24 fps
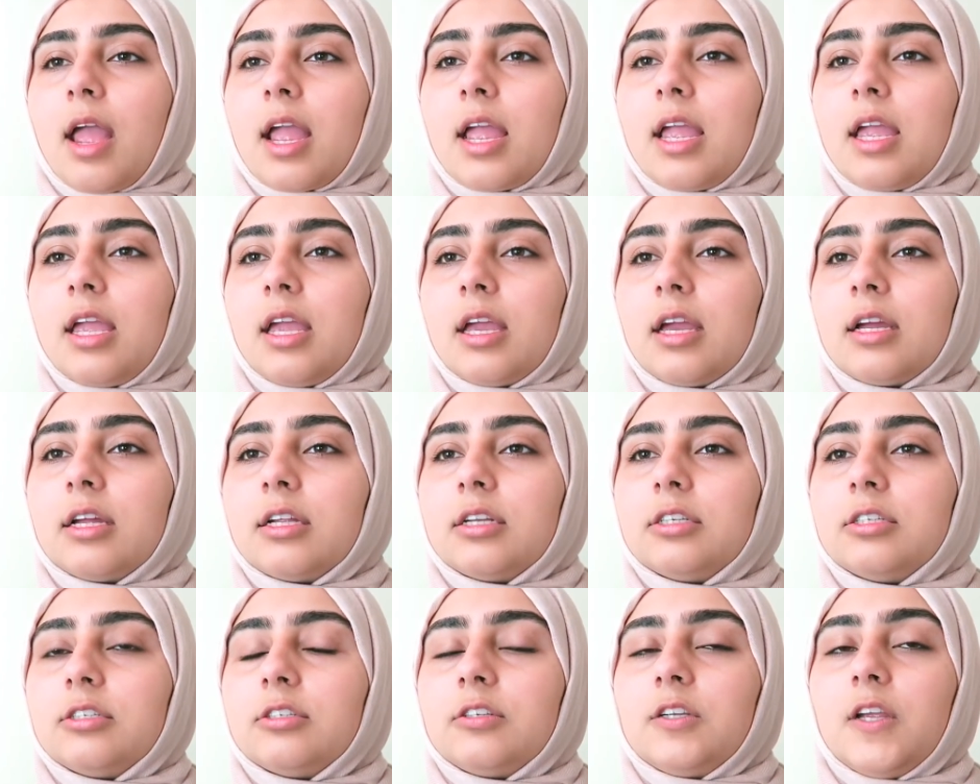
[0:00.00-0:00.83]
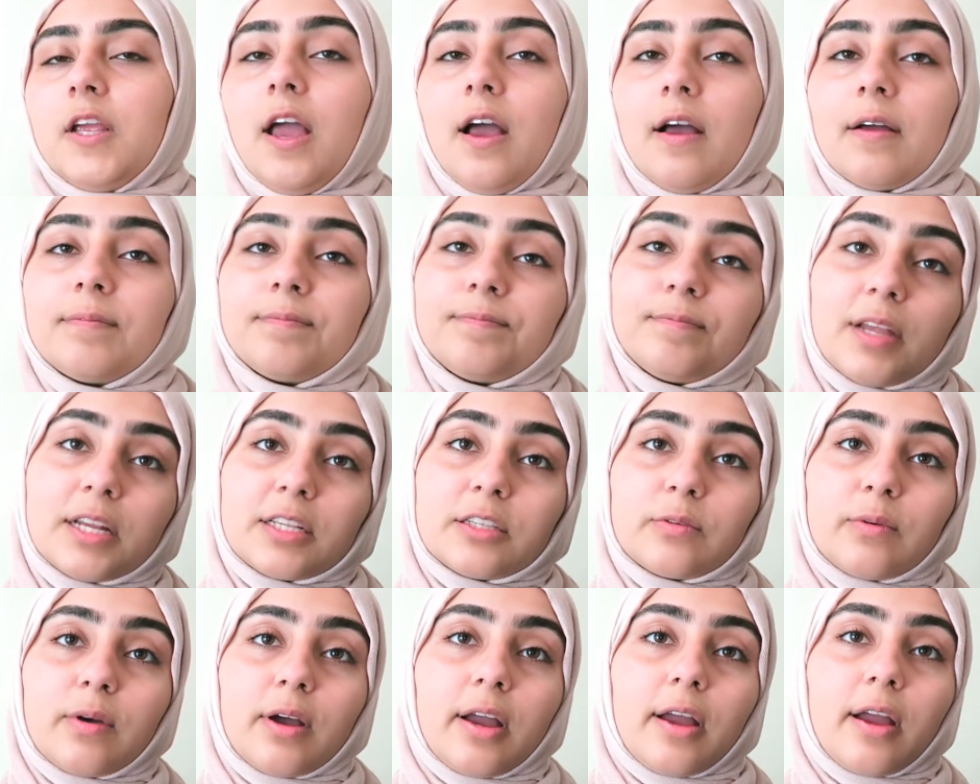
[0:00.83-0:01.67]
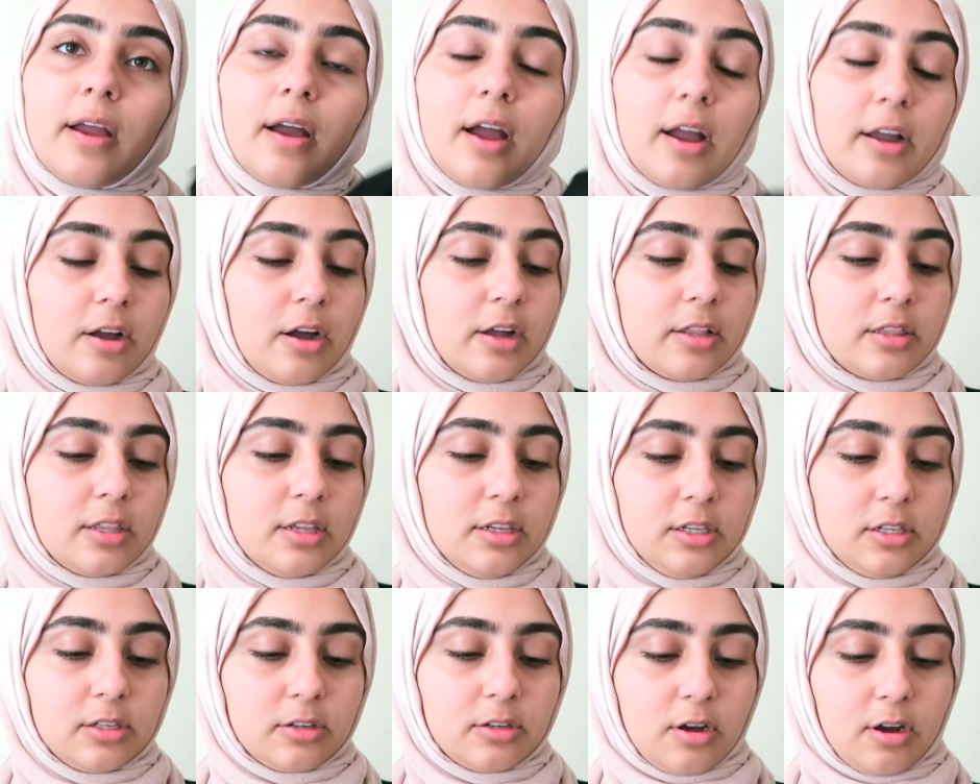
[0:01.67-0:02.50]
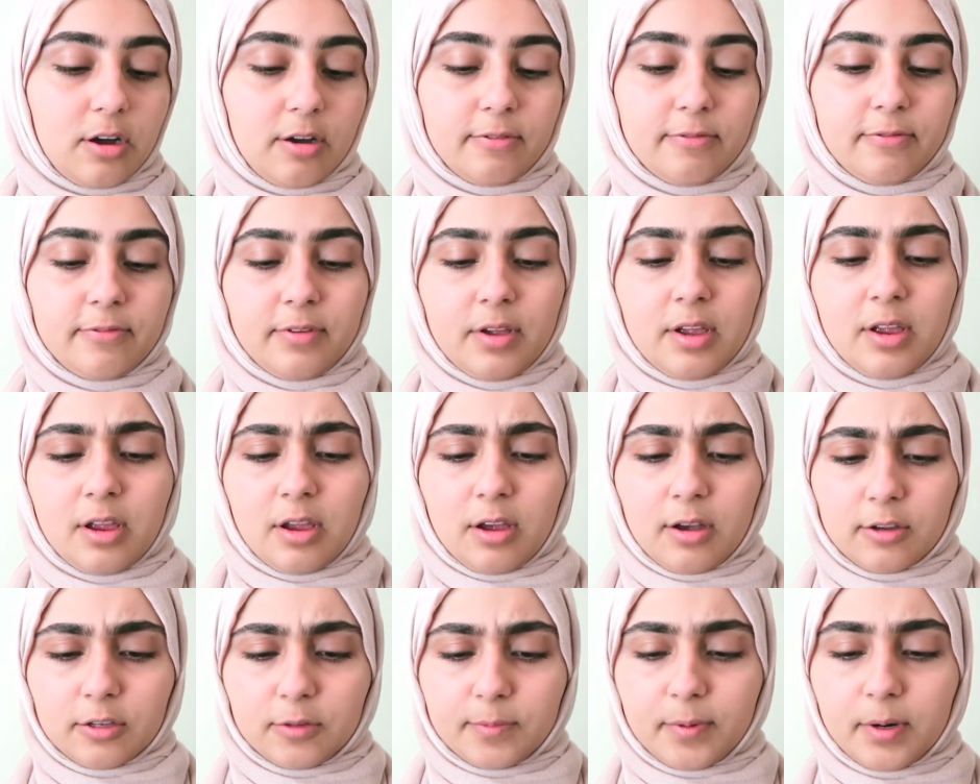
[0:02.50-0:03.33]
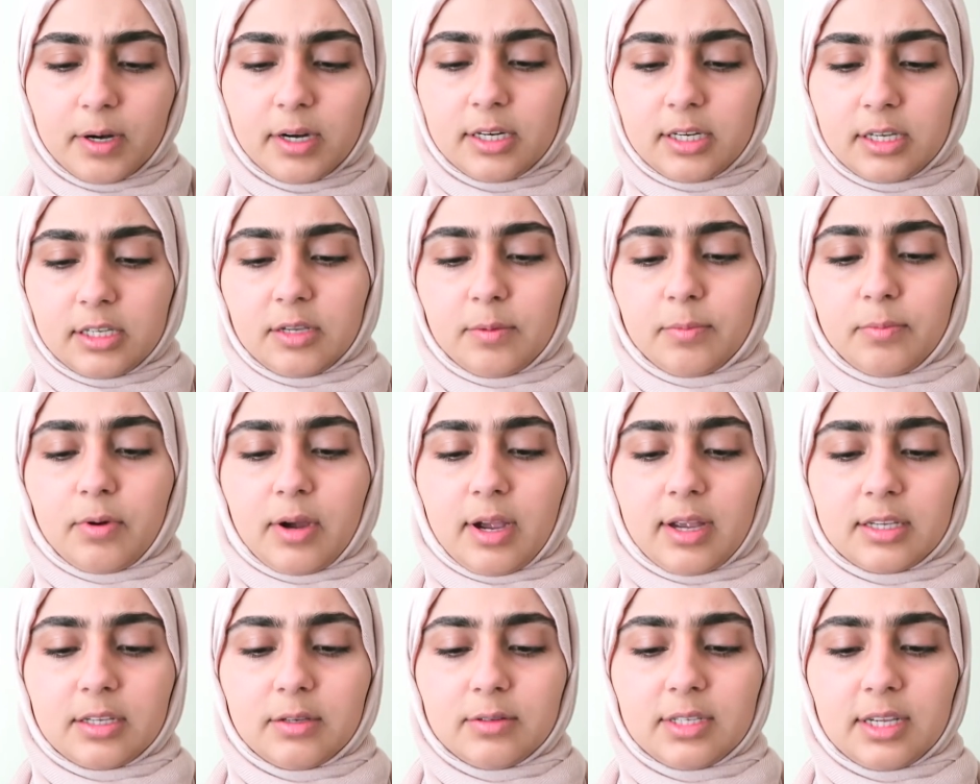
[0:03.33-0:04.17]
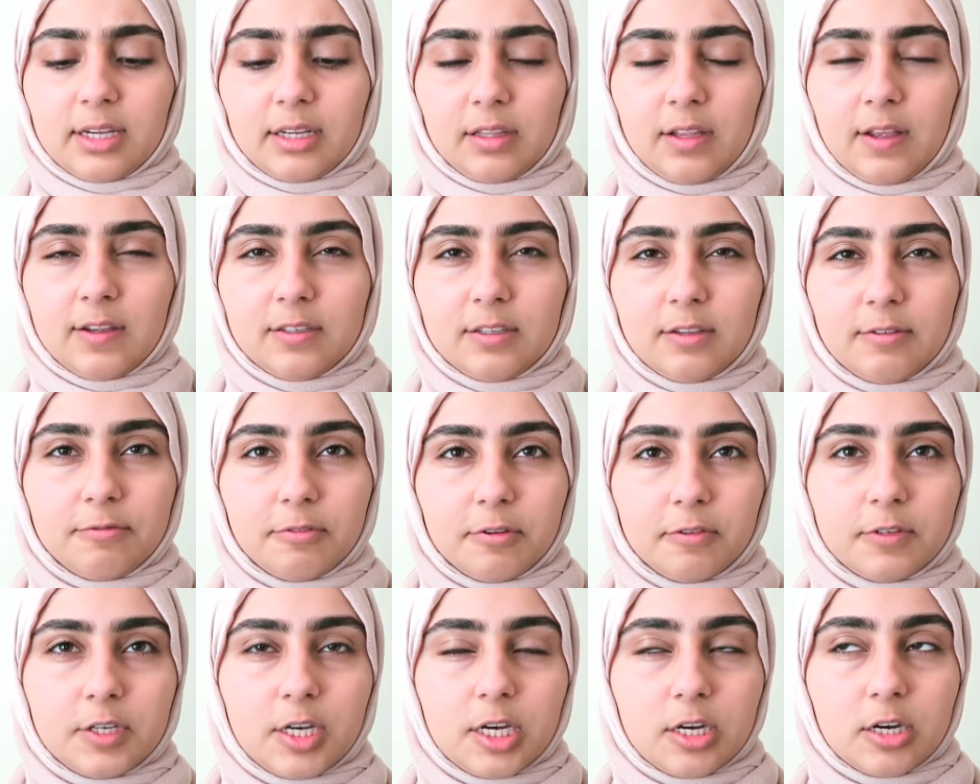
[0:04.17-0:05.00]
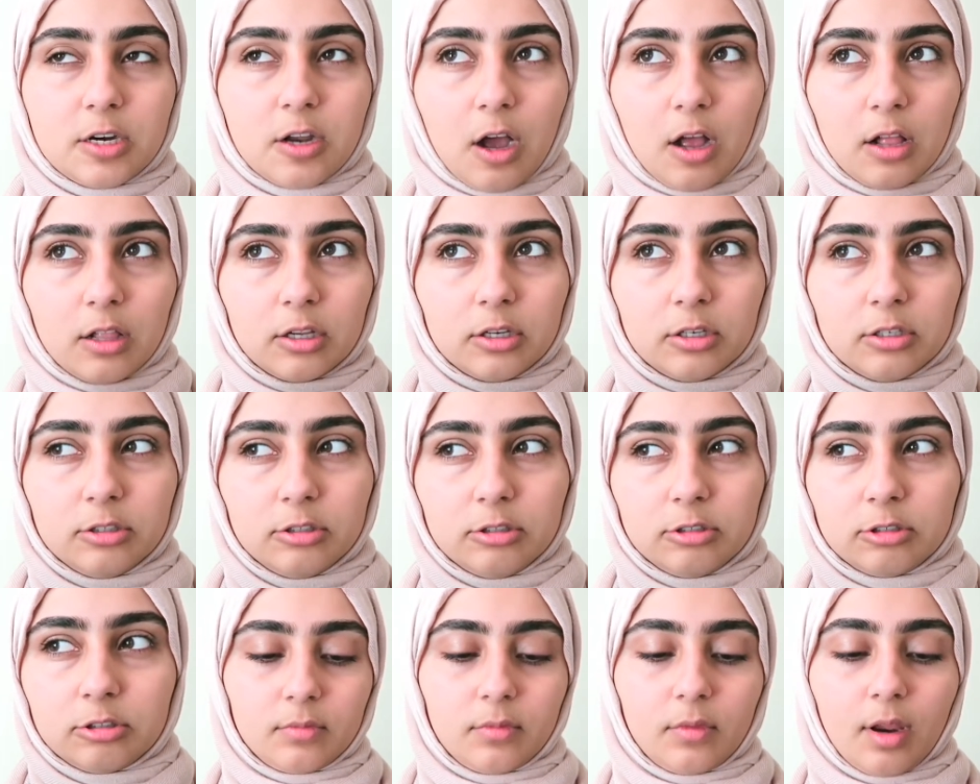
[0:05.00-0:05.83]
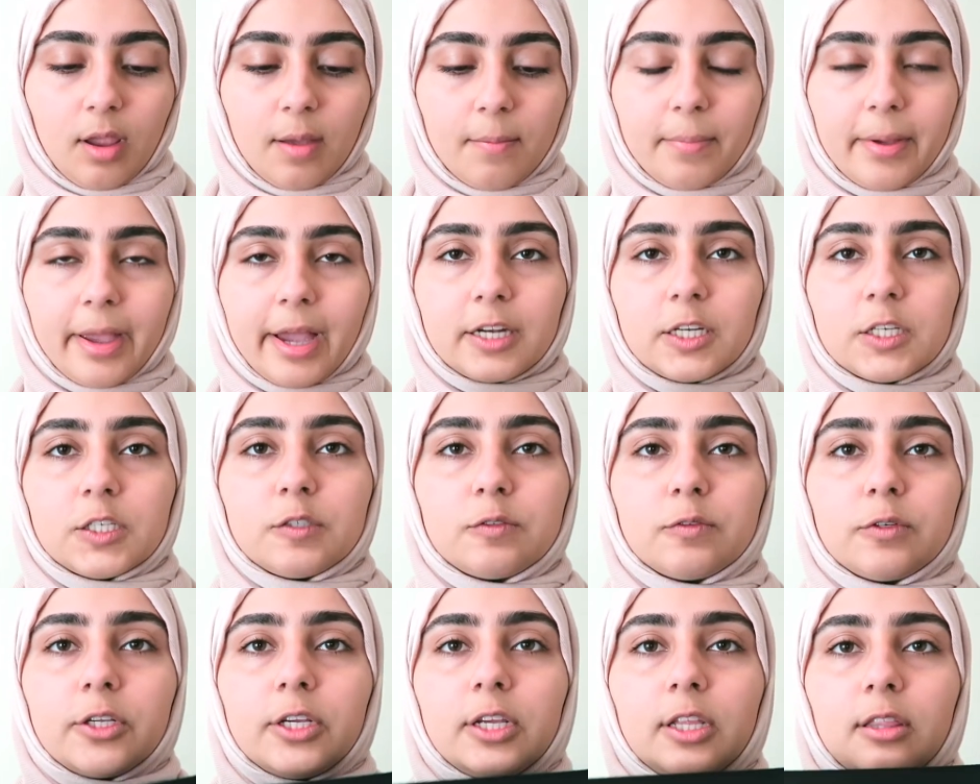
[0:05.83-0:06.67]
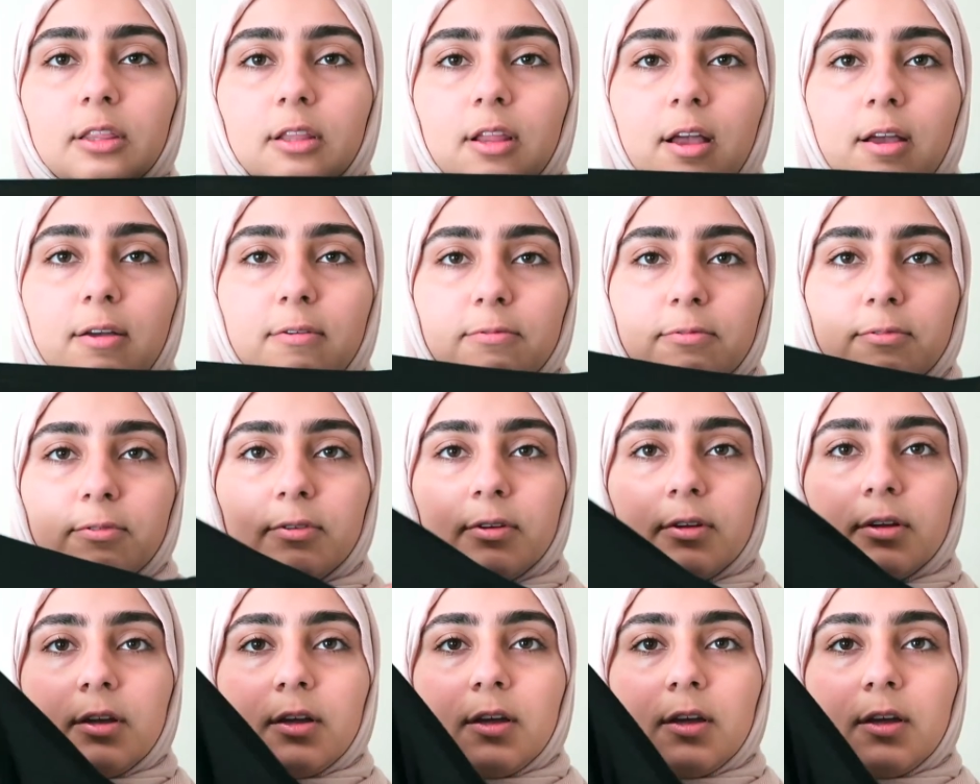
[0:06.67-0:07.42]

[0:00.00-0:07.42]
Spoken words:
And yeah, that's why I got this scarf. It was a pretty decent price. It was like less than $15. But yeah, I just really love,